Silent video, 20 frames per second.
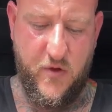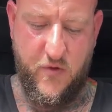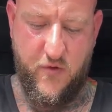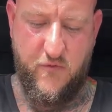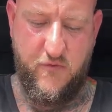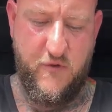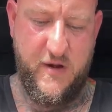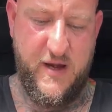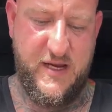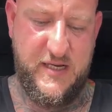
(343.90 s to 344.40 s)

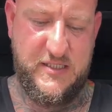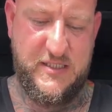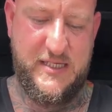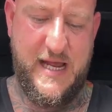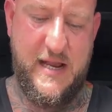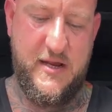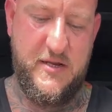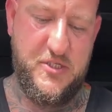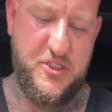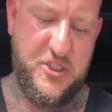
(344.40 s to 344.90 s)
Greek
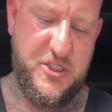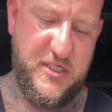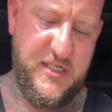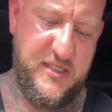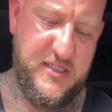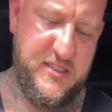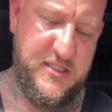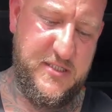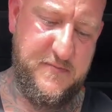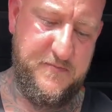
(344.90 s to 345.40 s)
salad
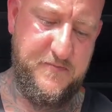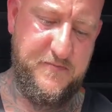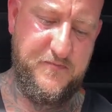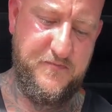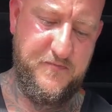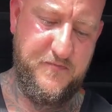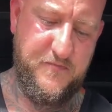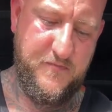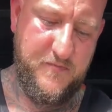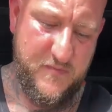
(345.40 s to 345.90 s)
cheese.
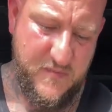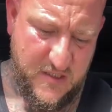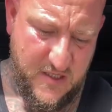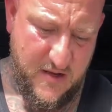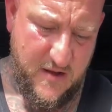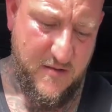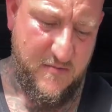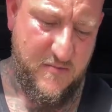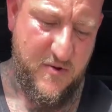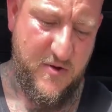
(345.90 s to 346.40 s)

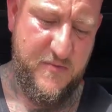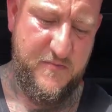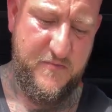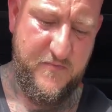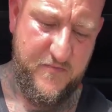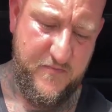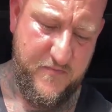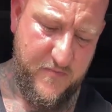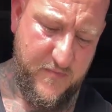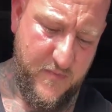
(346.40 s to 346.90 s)
Come on.
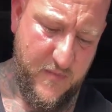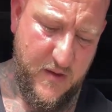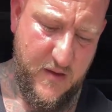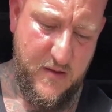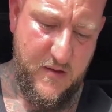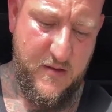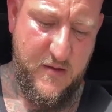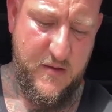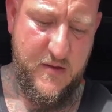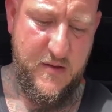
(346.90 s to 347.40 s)

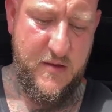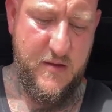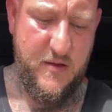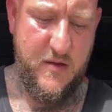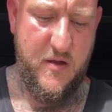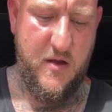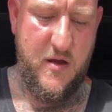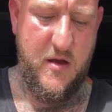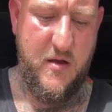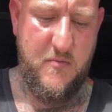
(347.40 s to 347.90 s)

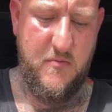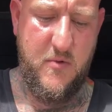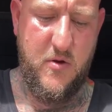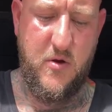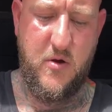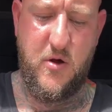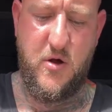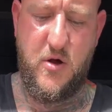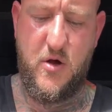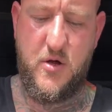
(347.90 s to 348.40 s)
Come
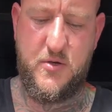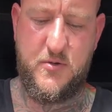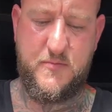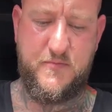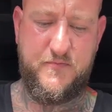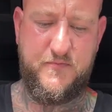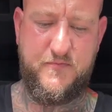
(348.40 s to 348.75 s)
on.